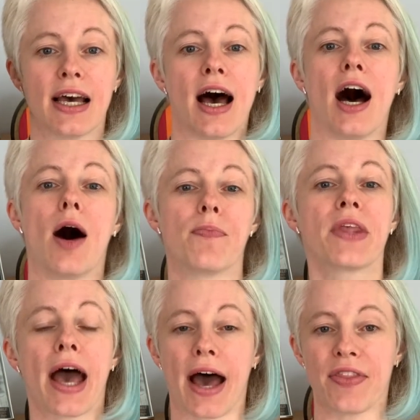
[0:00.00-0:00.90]

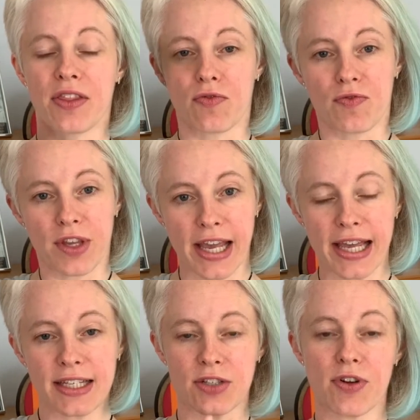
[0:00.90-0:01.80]
And then the
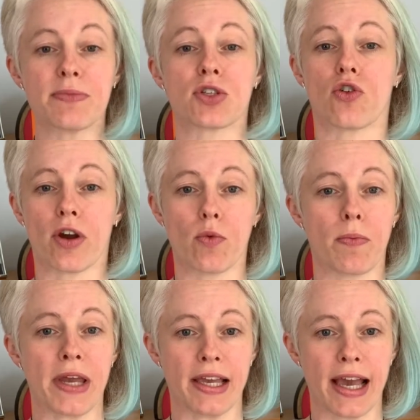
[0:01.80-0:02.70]
interim story will
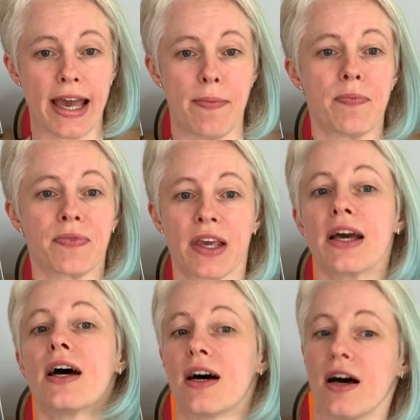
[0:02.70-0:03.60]
be him
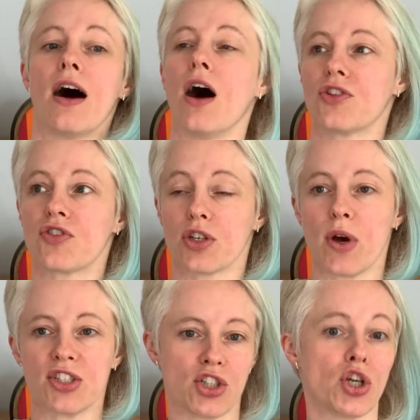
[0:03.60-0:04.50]
answering the
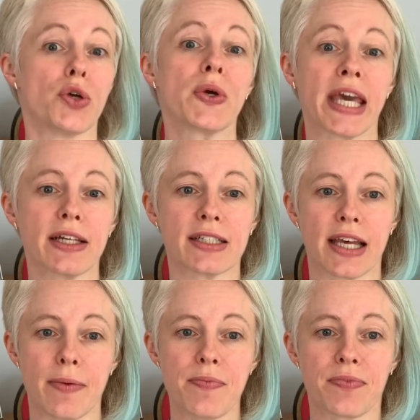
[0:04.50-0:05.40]
question, who killed
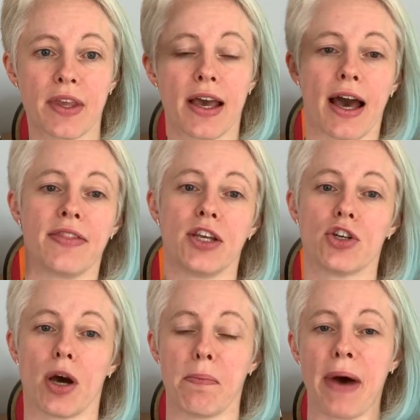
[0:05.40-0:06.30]
him? And then you
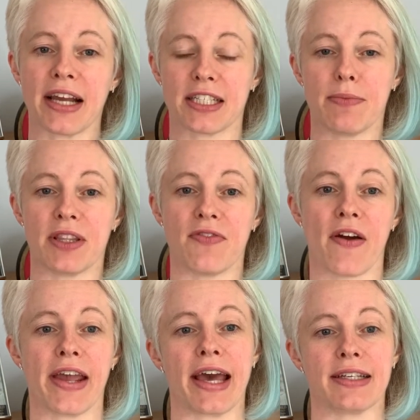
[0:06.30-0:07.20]
come back to him at the
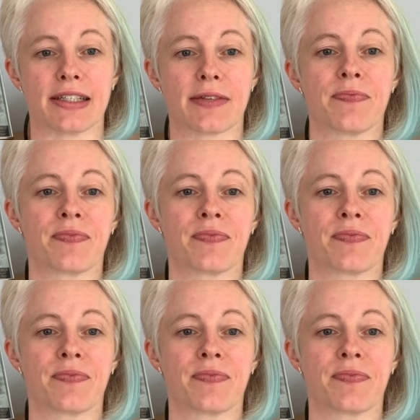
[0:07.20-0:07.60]
very end.